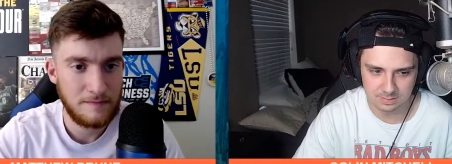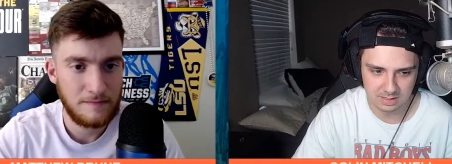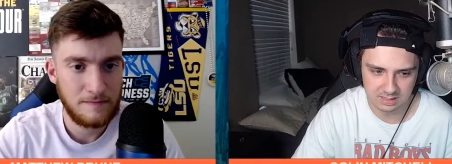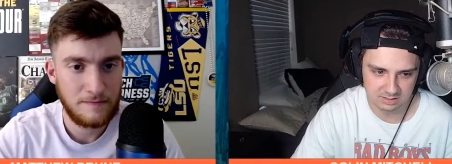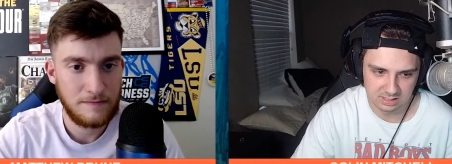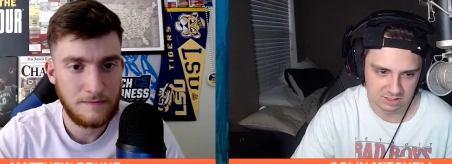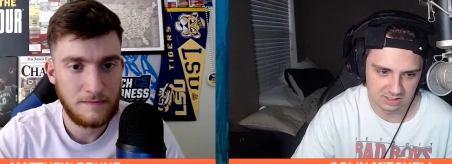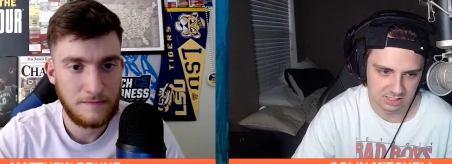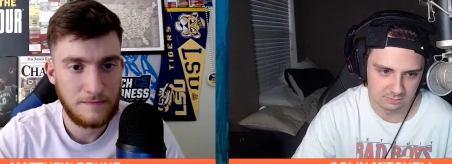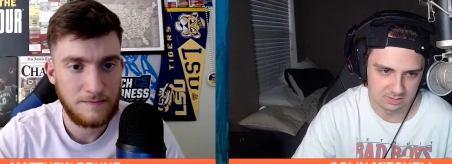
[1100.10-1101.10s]
Speaker 1: mean, I, I
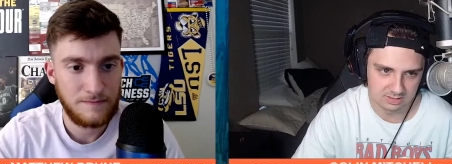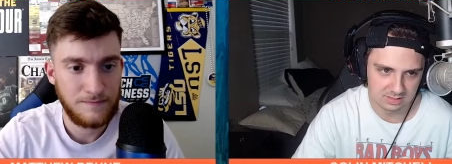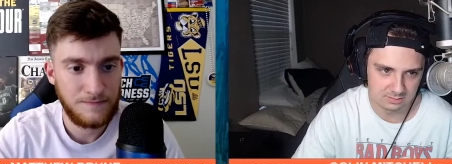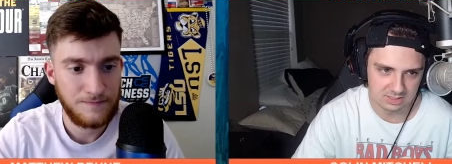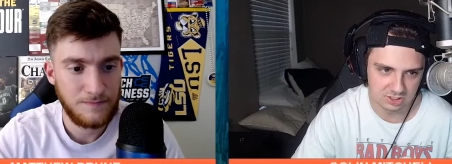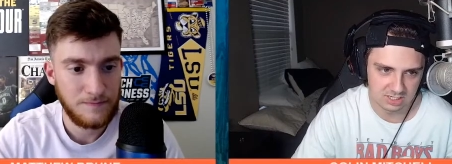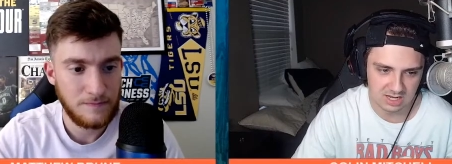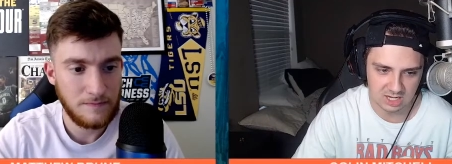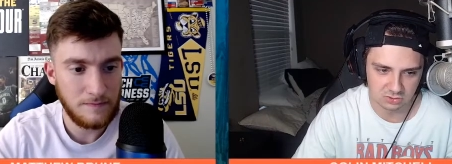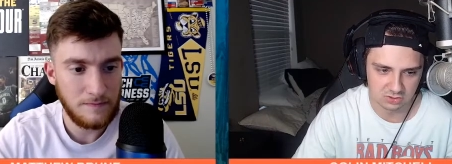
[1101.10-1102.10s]
just think it was, it, he's just
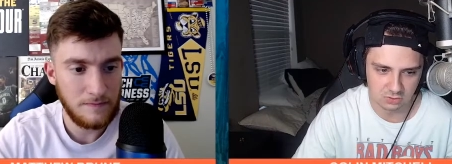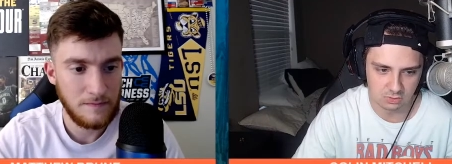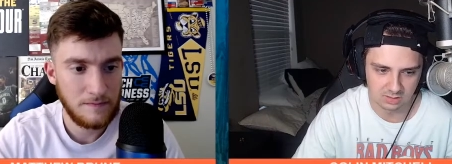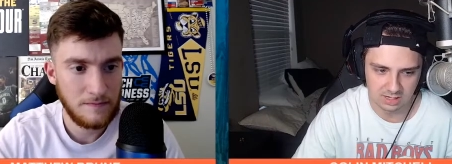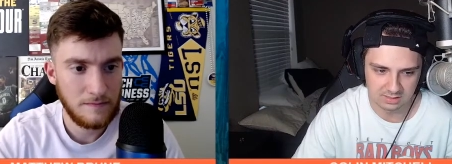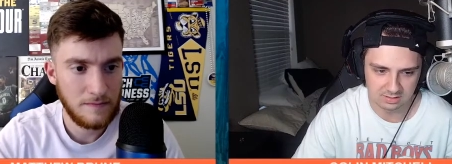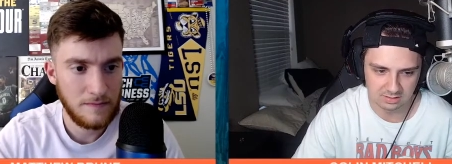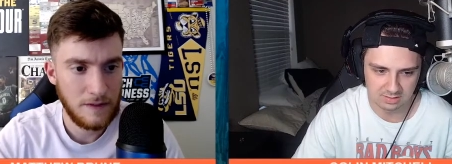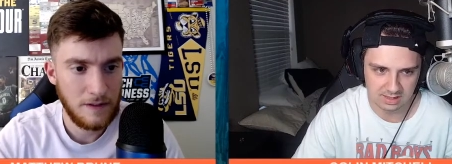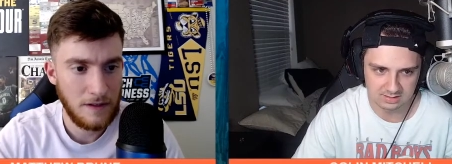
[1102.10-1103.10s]
a natural scorer. And I
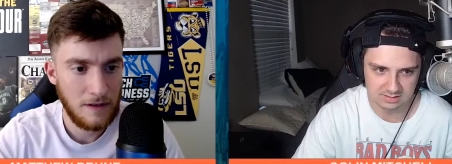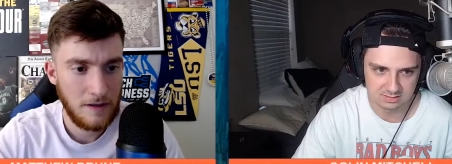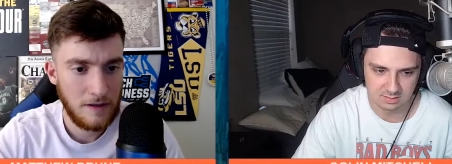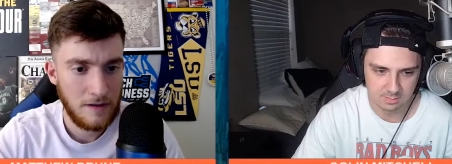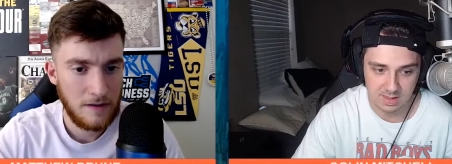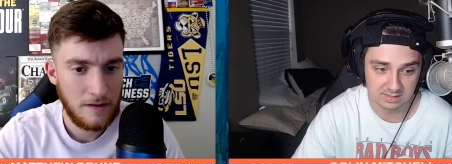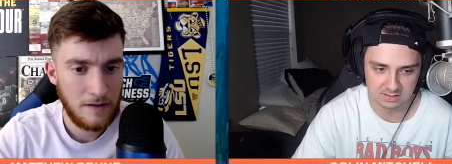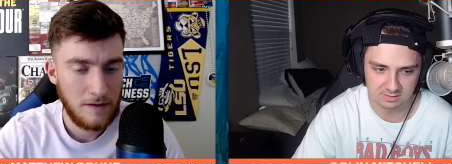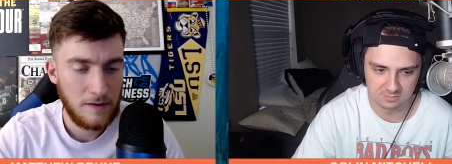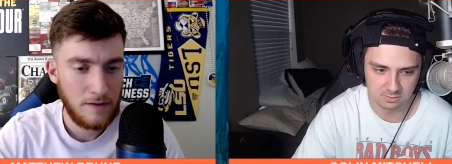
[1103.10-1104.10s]
think that that's
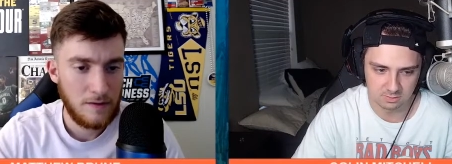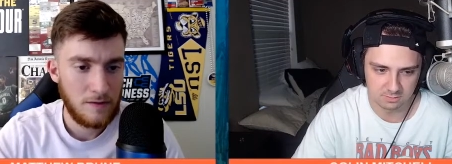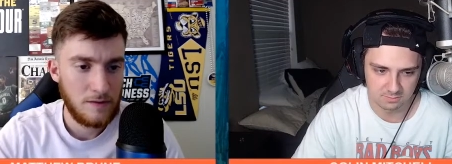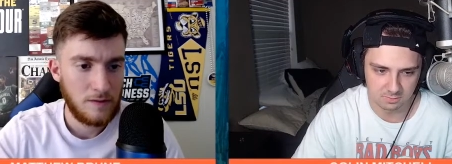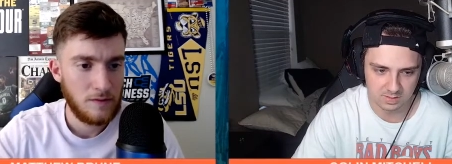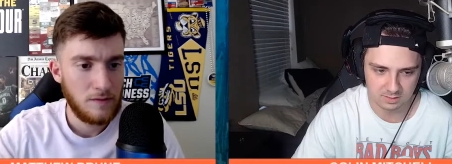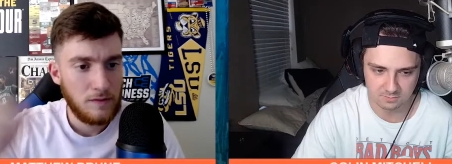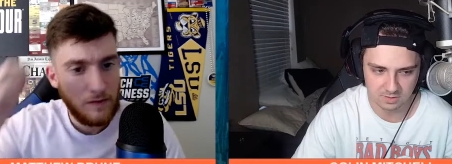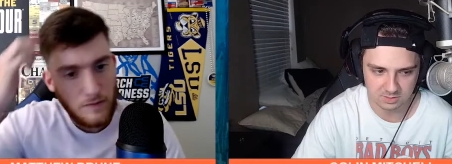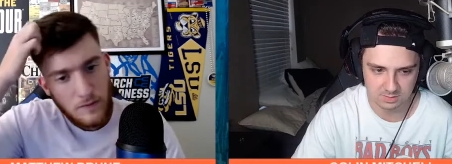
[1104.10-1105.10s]
amazing for, for being
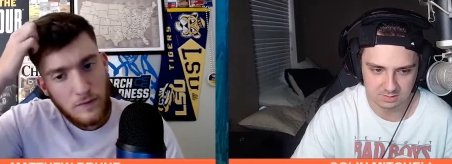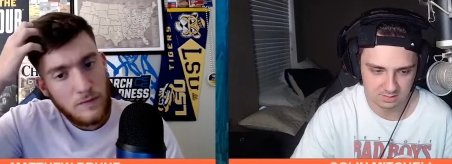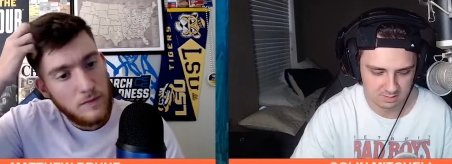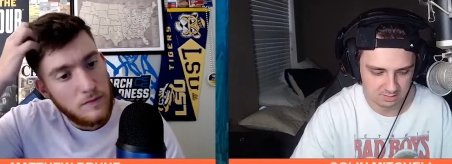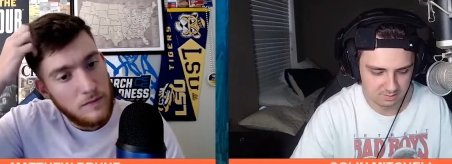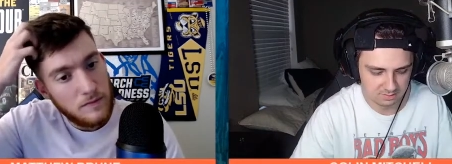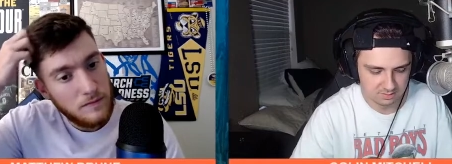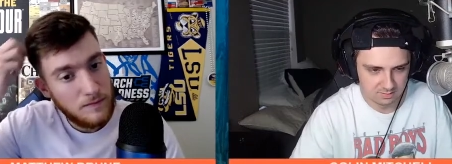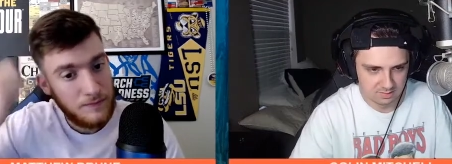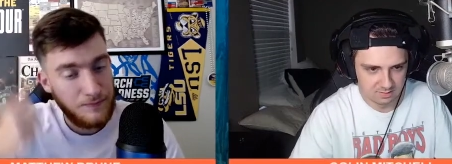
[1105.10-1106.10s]
a freshman.
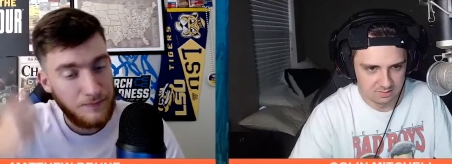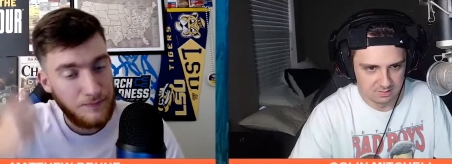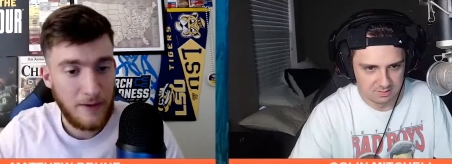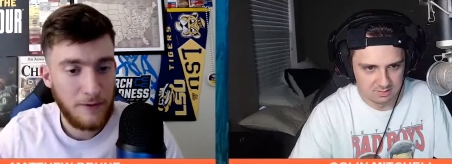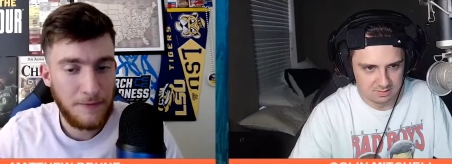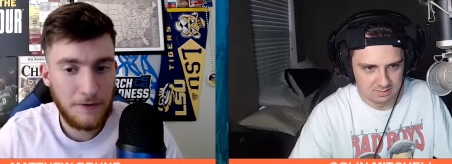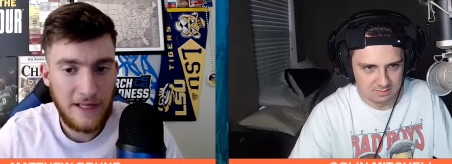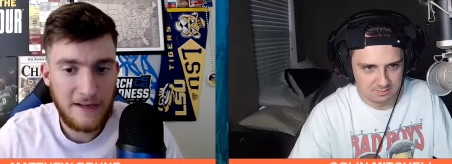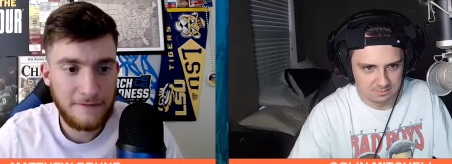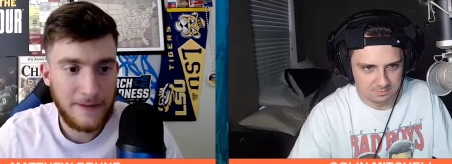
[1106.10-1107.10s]
Speaker 2: Yeah, we both
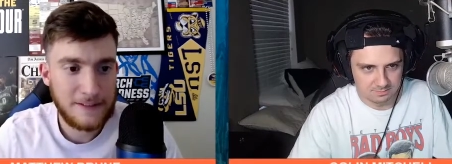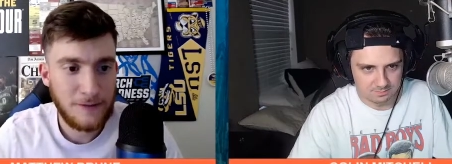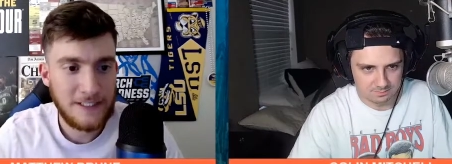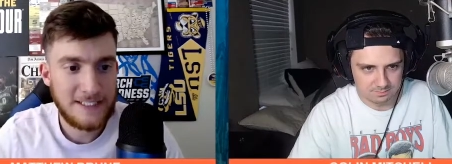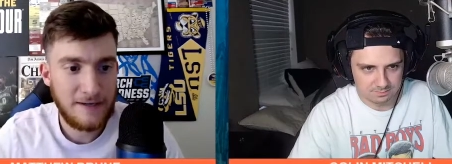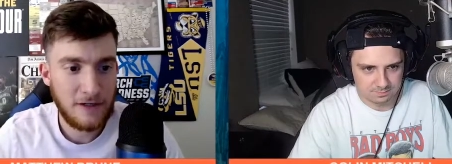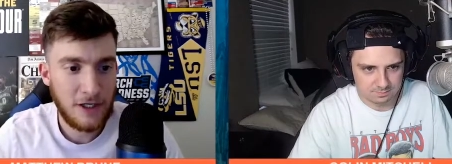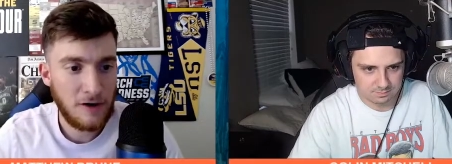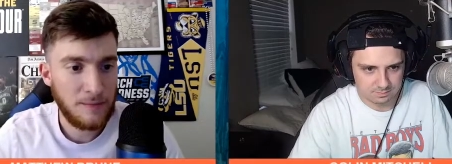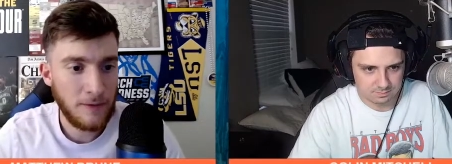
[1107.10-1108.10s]
had him at 27 on
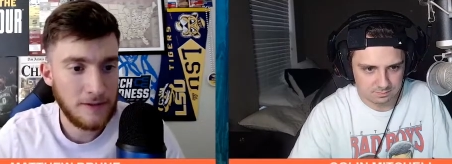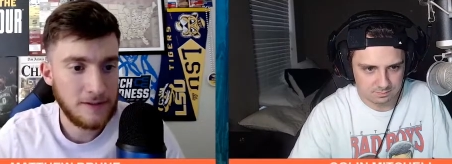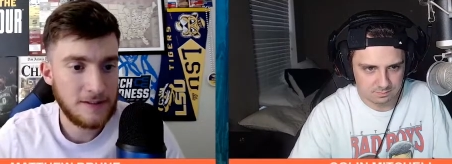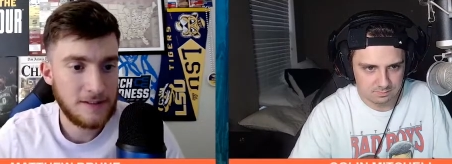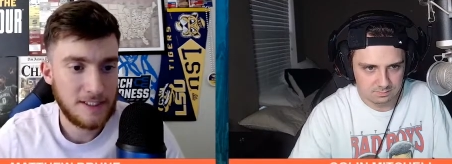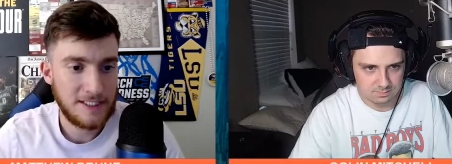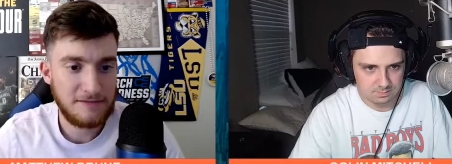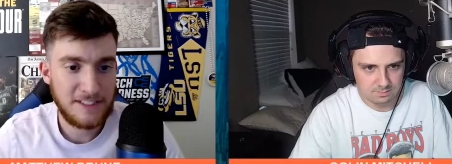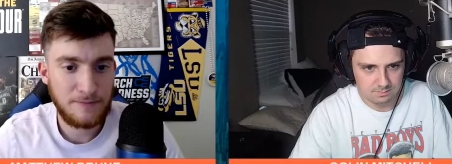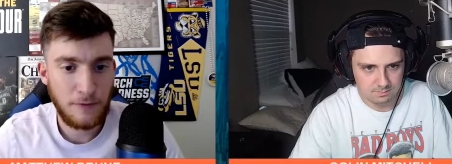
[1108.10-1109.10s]
our boards,
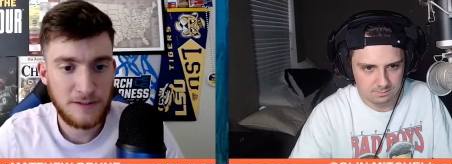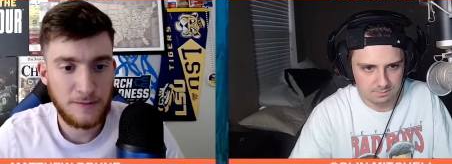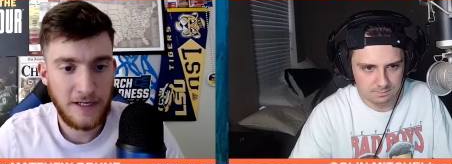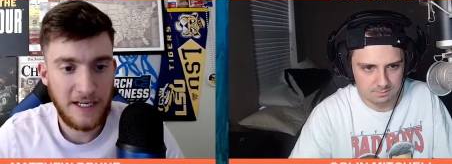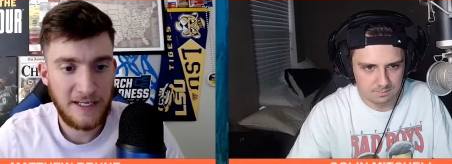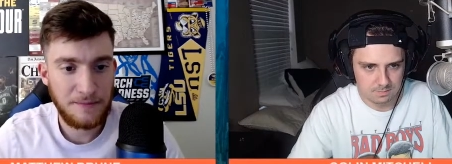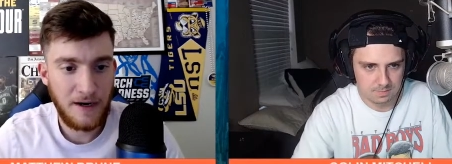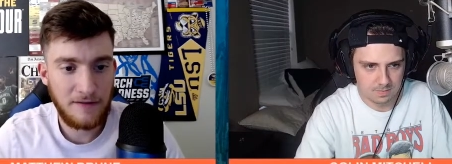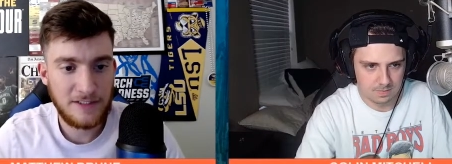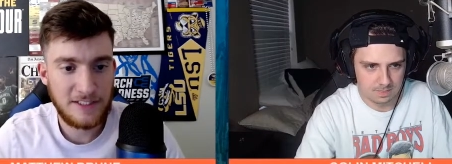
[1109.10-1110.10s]
17 points per game.
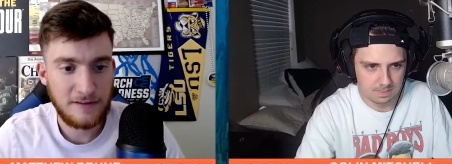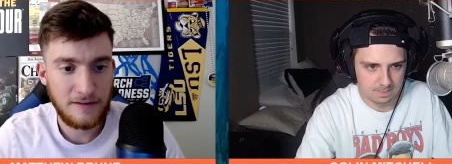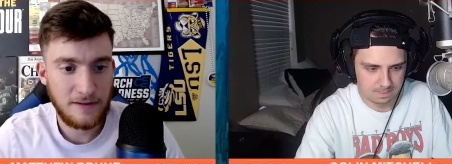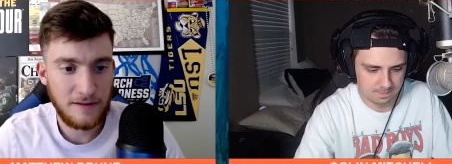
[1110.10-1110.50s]
Obviously, the, the